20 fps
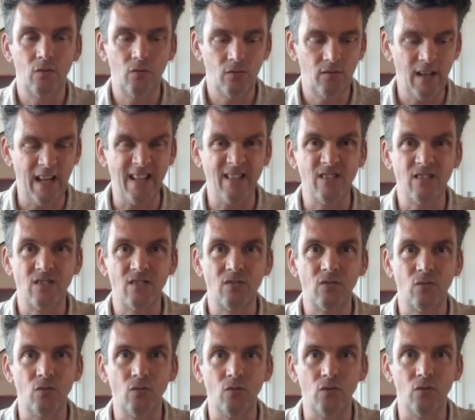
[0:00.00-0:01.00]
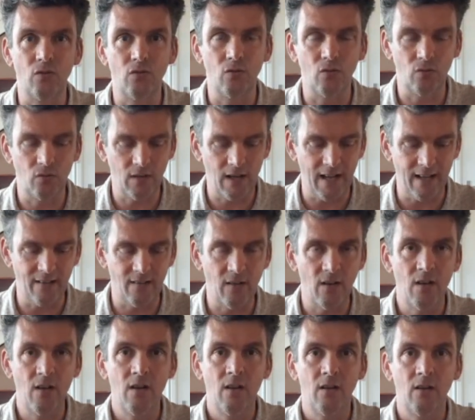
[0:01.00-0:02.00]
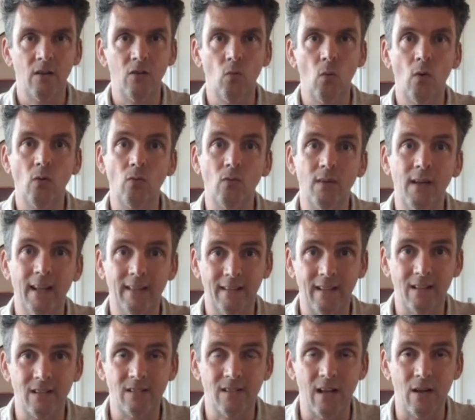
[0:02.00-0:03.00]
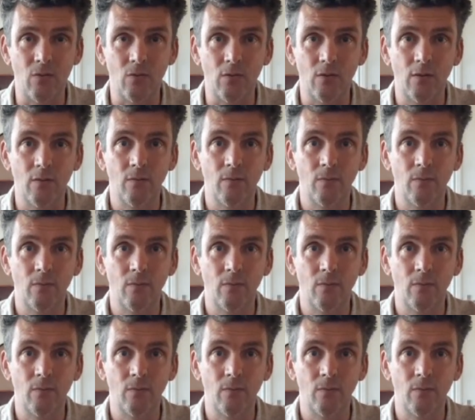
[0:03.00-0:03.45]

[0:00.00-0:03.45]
tense, too tight, you won't get that sound.